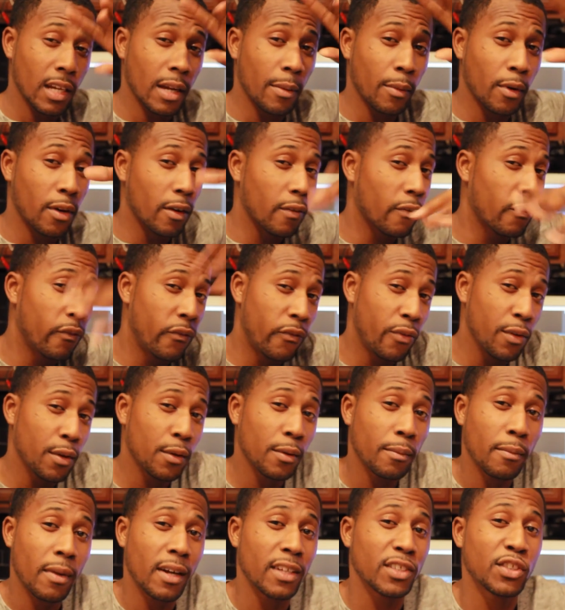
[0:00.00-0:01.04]
I'm gonna
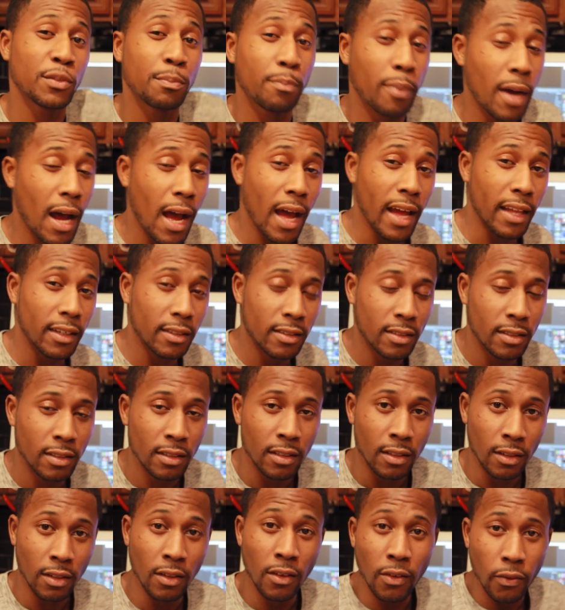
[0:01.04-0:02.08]
fill my spot
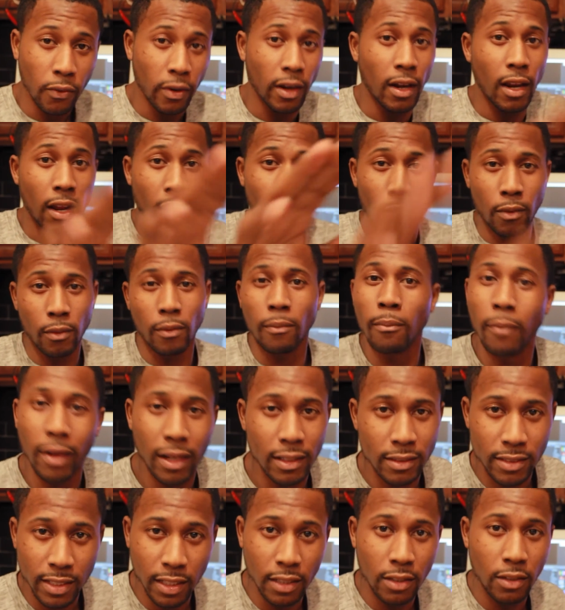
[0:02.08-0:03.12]
right now
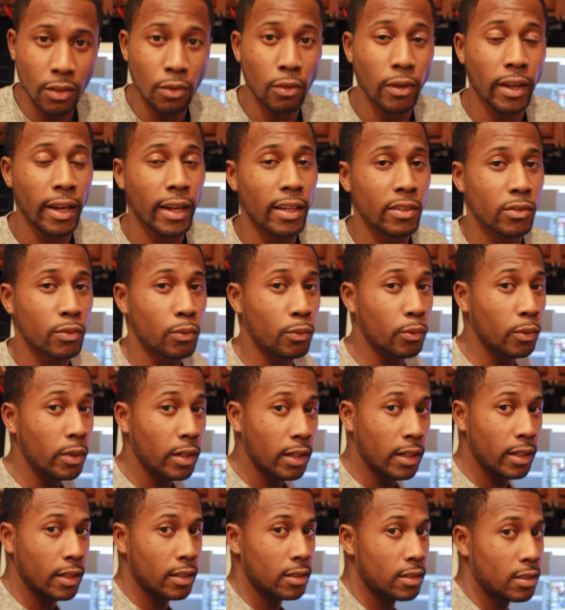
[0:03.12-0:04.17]
by telling you guys
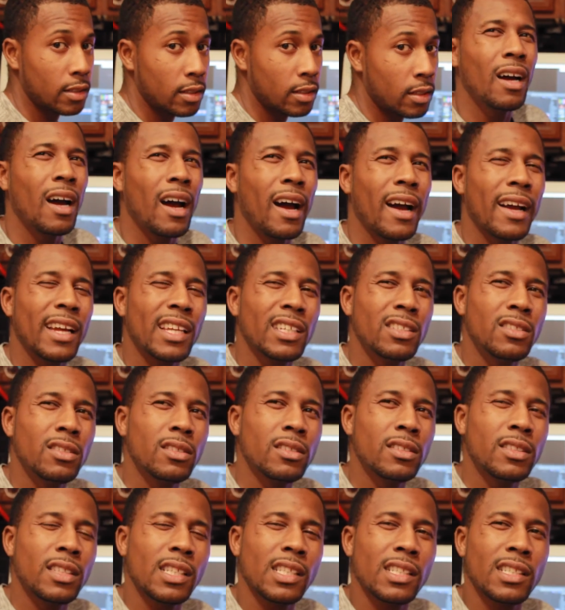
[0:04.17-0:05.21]
what I guess you
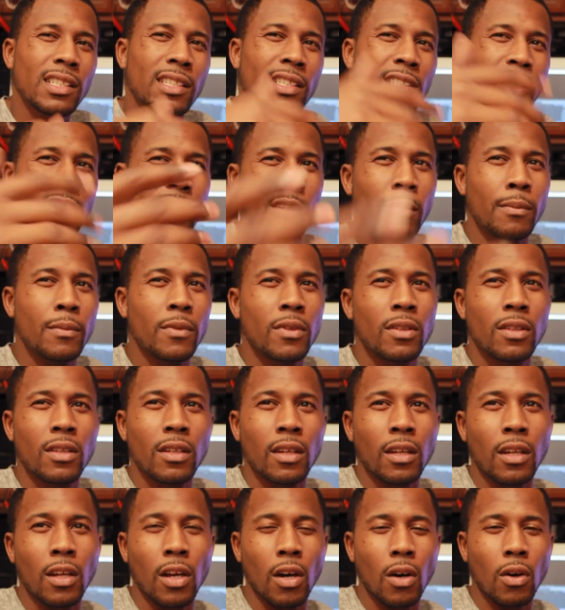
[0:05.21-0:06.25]
can say some of
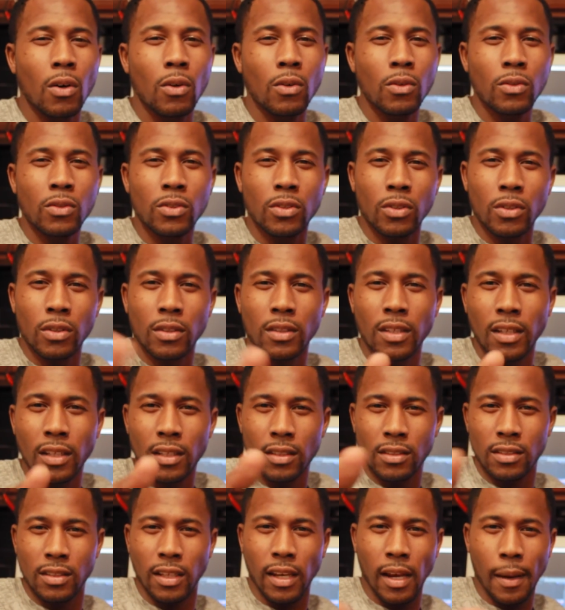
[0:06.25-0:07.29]
the goals or
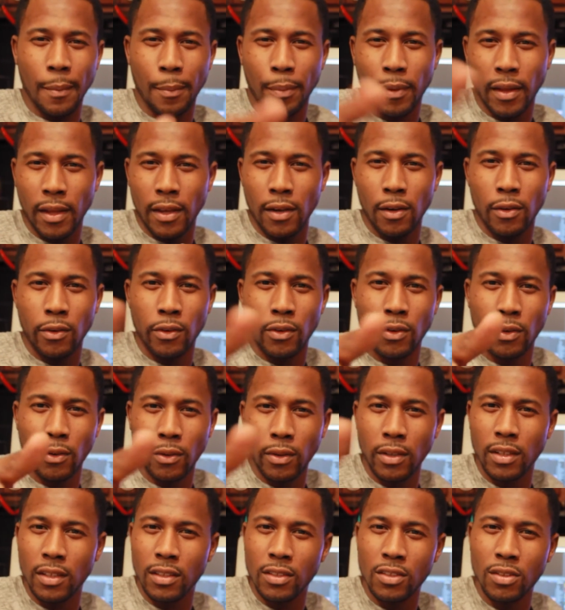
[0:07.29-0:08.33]
things that I plan on
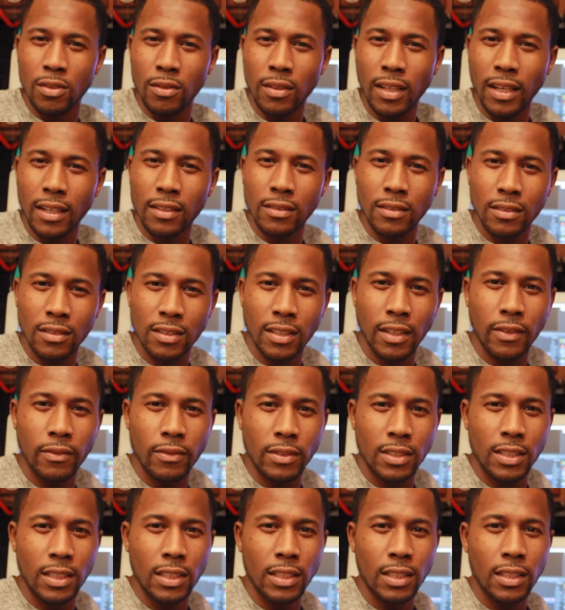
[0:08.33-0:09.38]
doing in
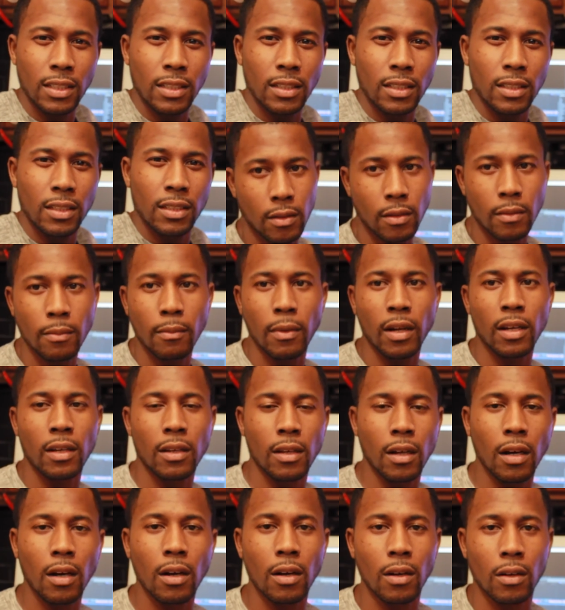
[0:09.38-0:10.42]
2017. My
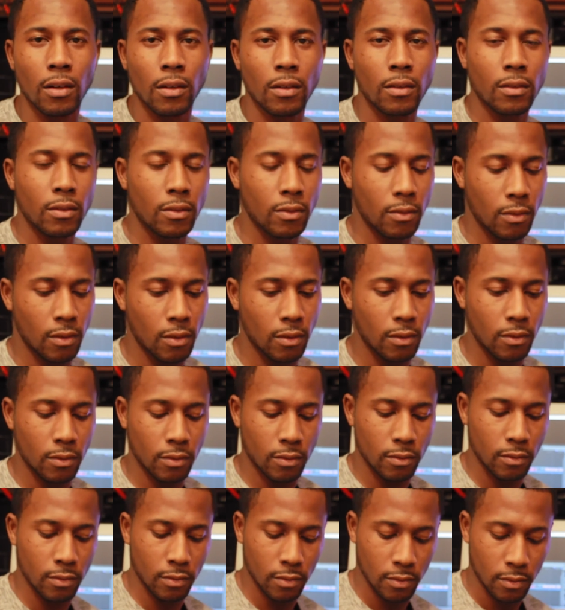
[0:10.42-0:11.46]
dog, well,
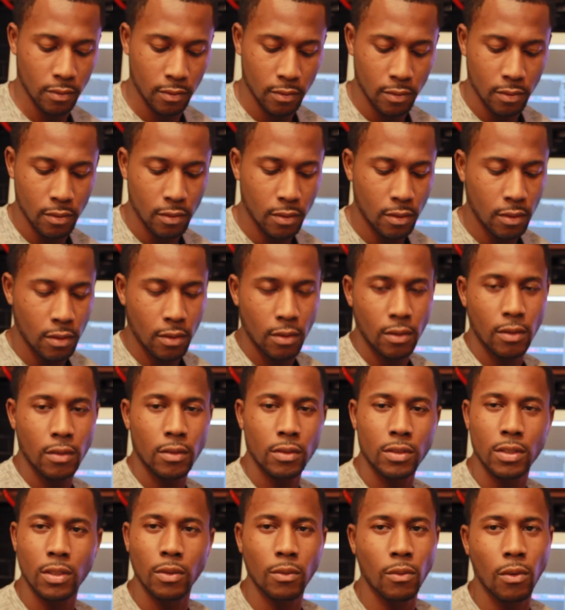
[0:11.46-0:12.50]

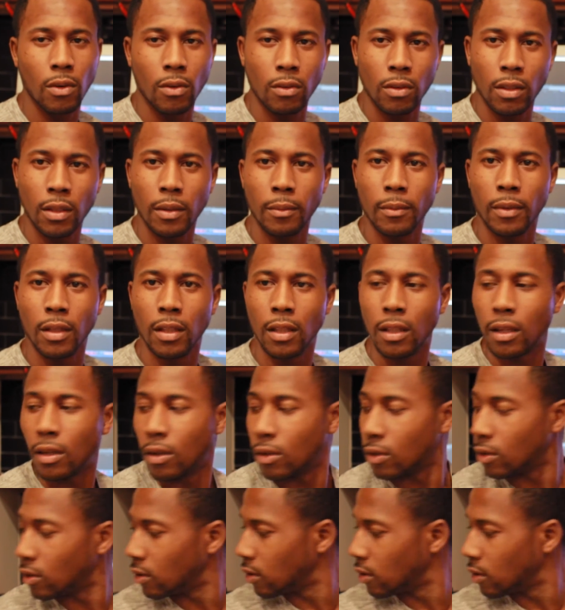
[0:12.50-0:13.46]
she won't leave me alone.